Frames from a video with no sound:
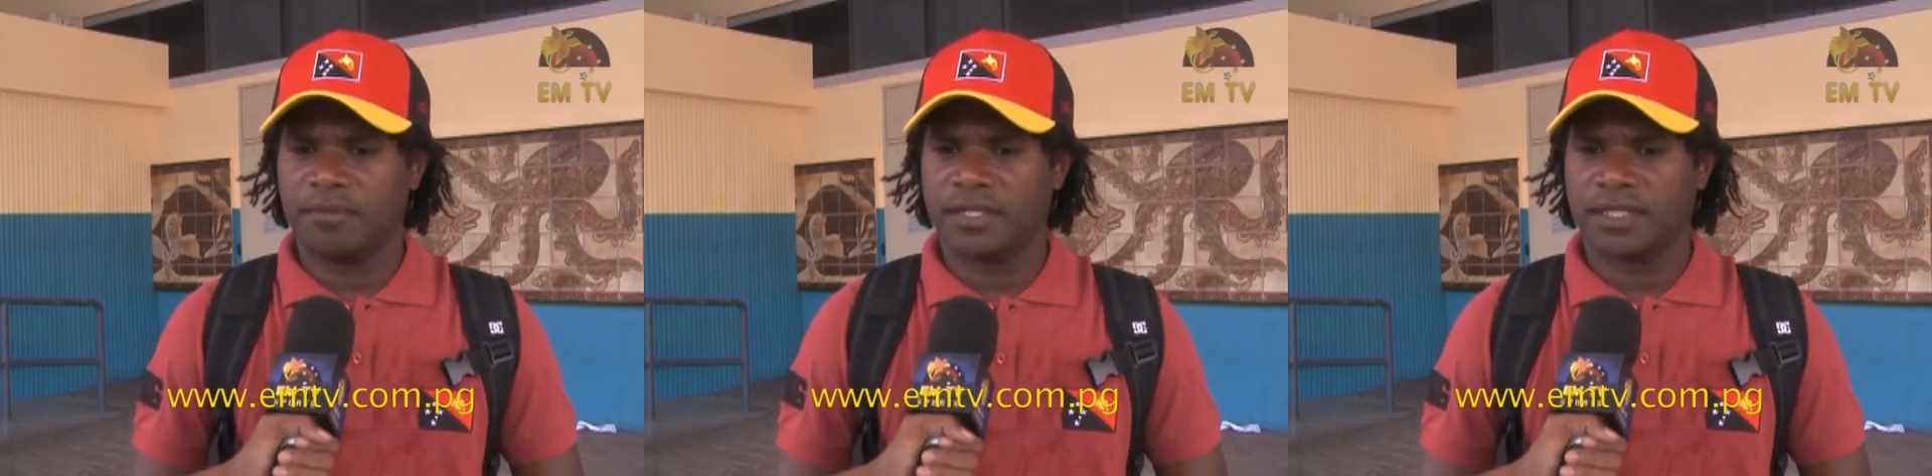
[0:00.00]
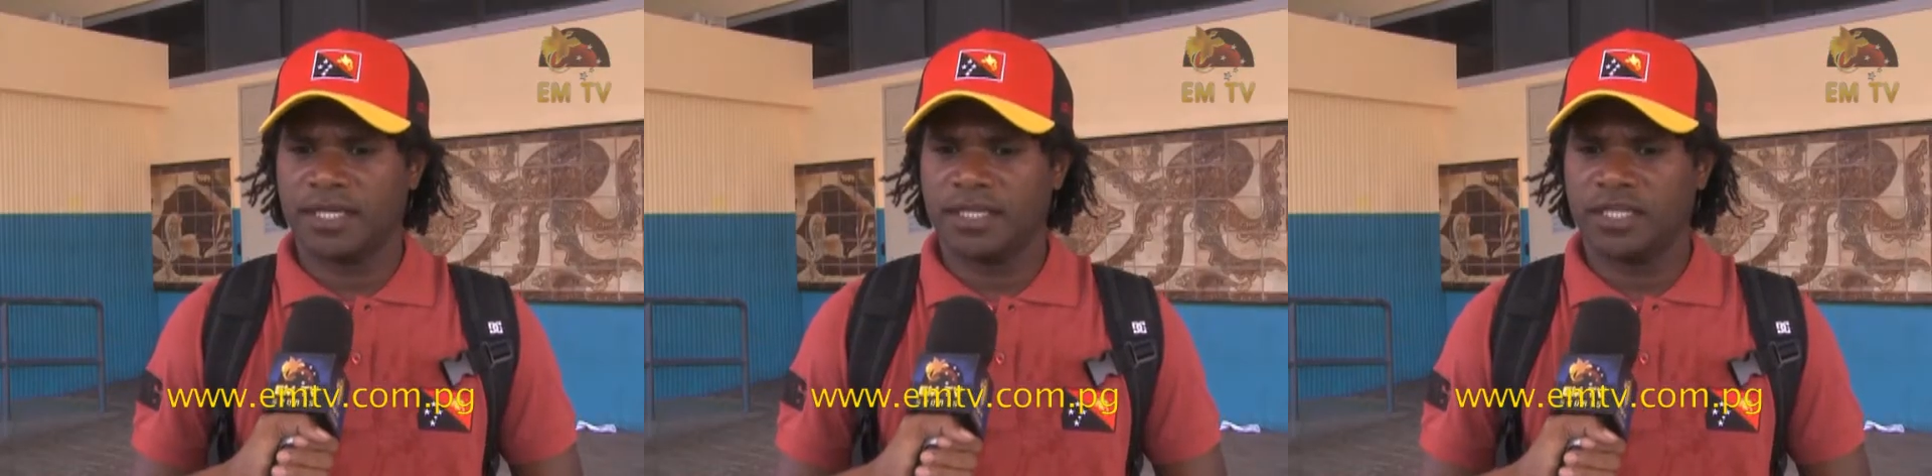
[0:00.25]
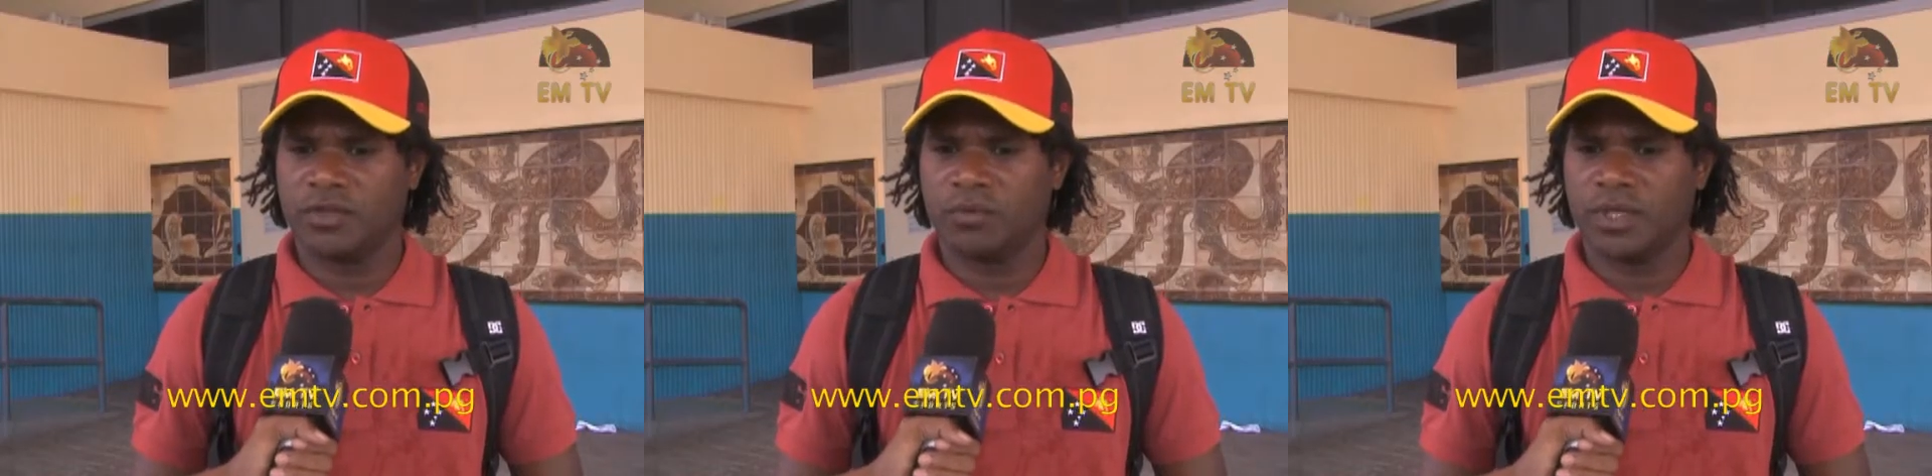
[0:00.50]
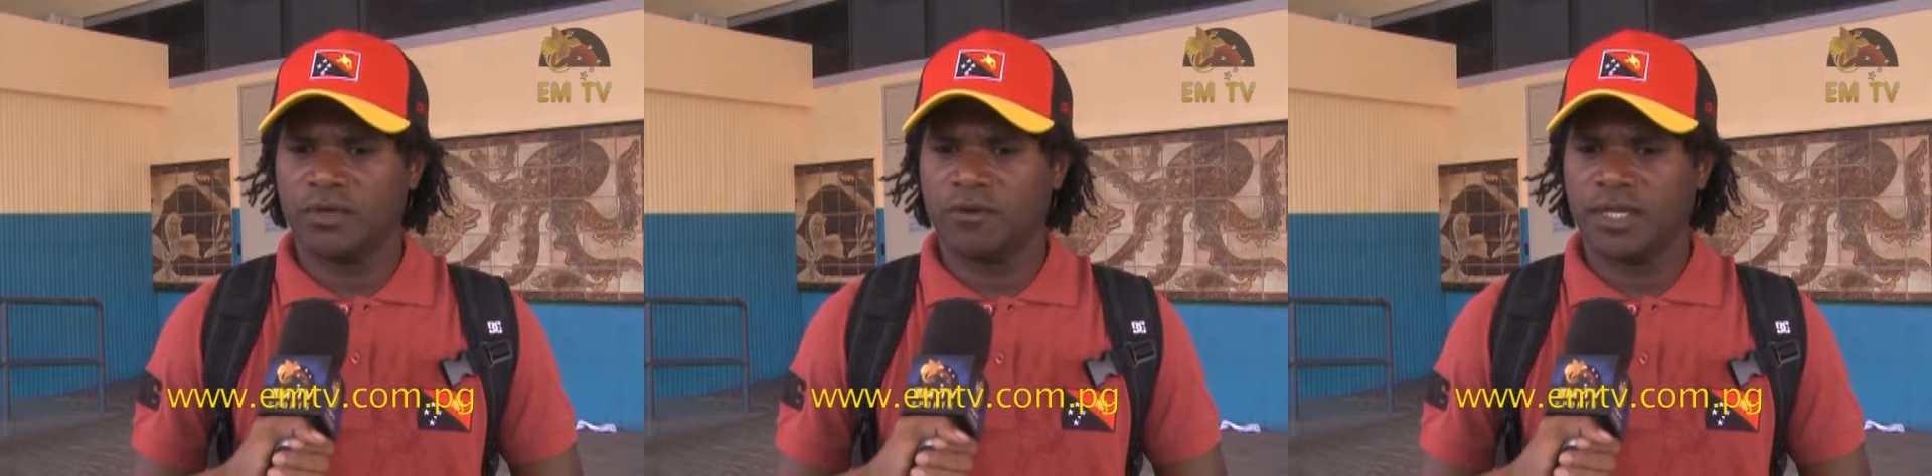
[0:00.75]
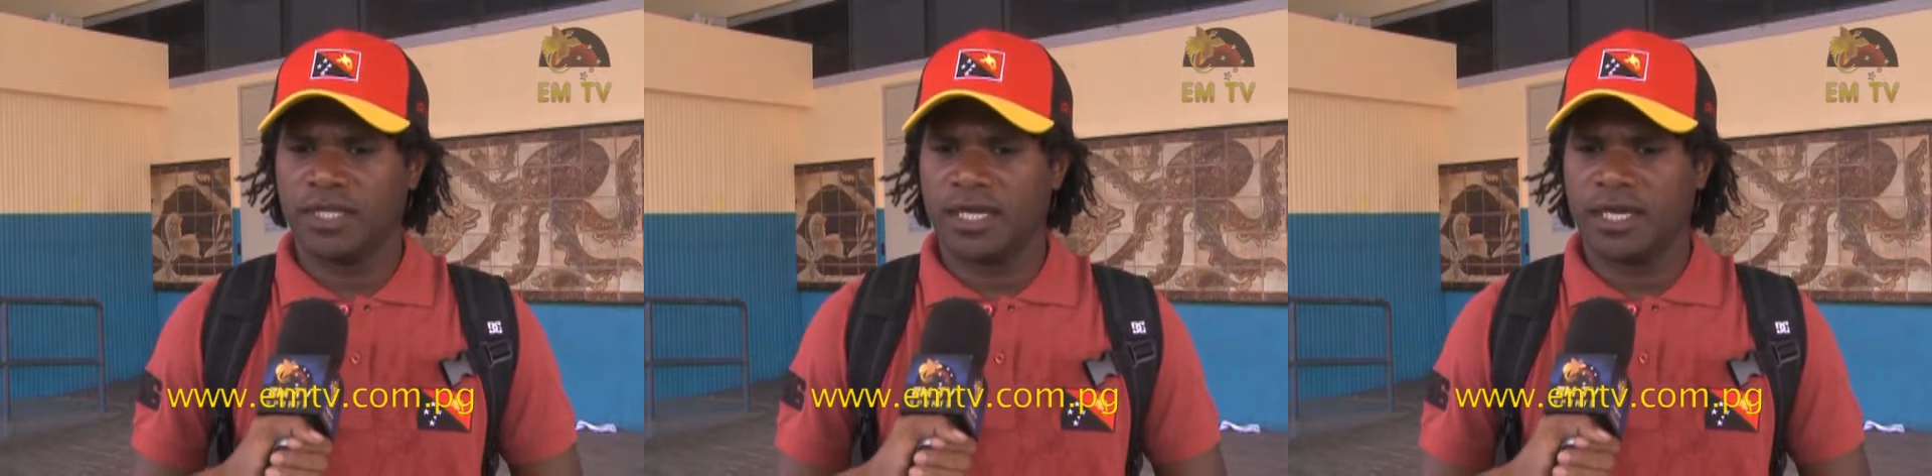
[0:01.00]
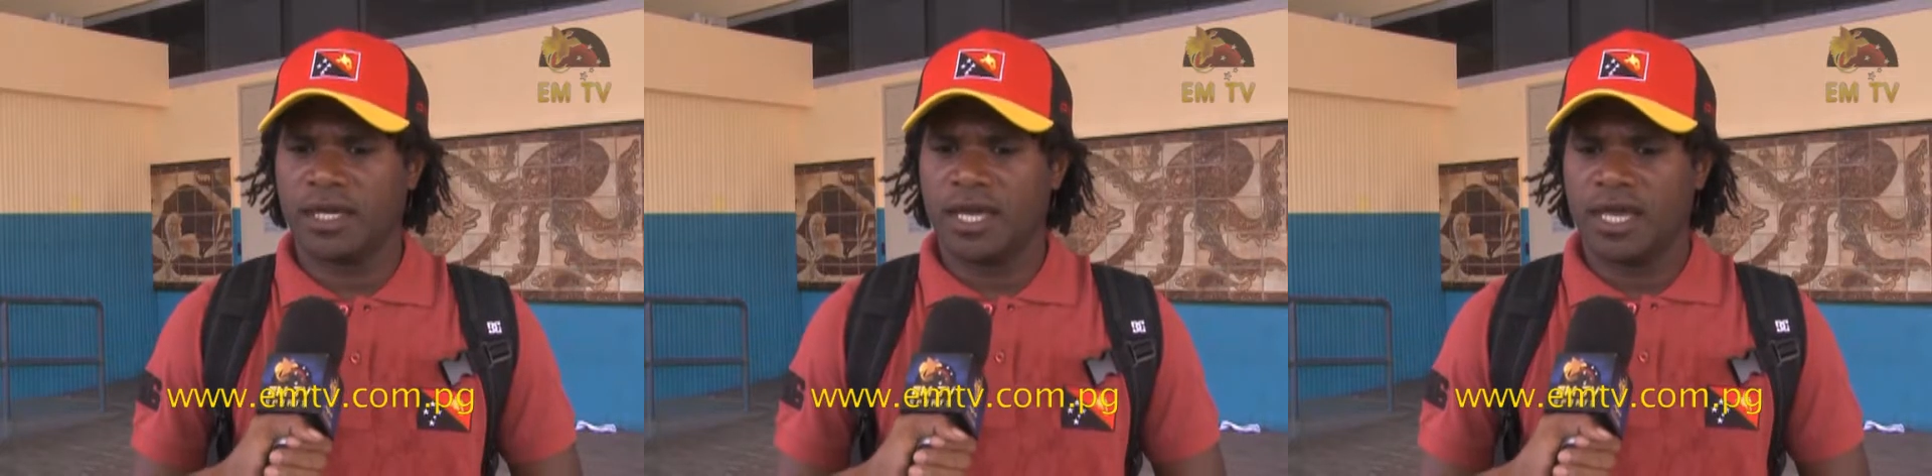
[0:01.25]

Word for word: match, I think it will really uh,